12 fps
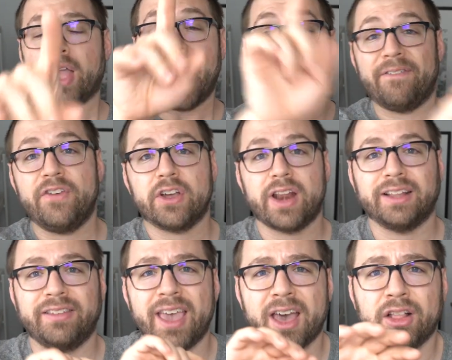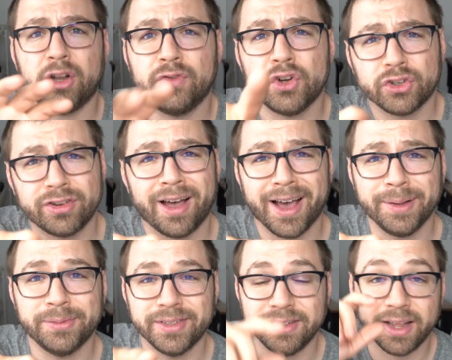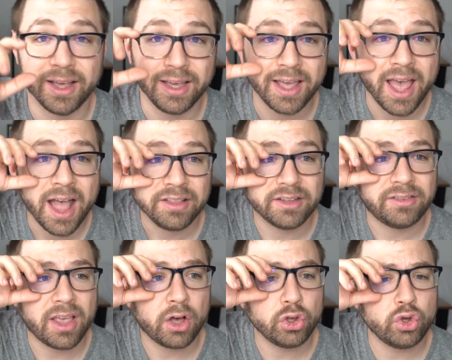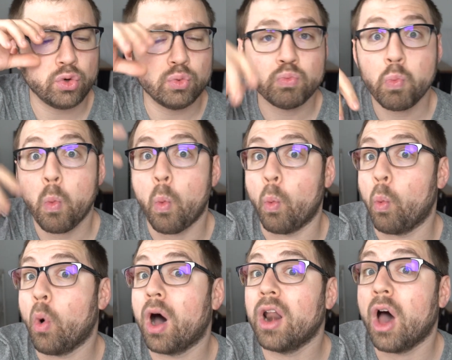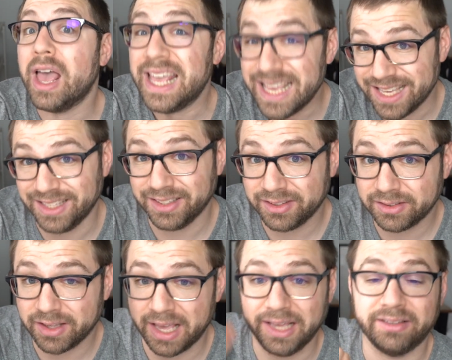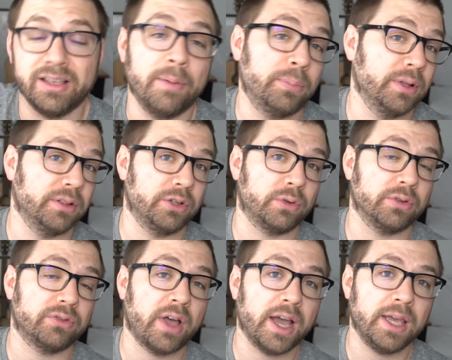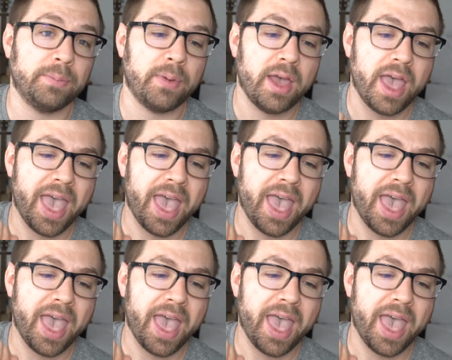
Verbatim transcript: I figured I'd take a little of your time today to tell you what is a template literal type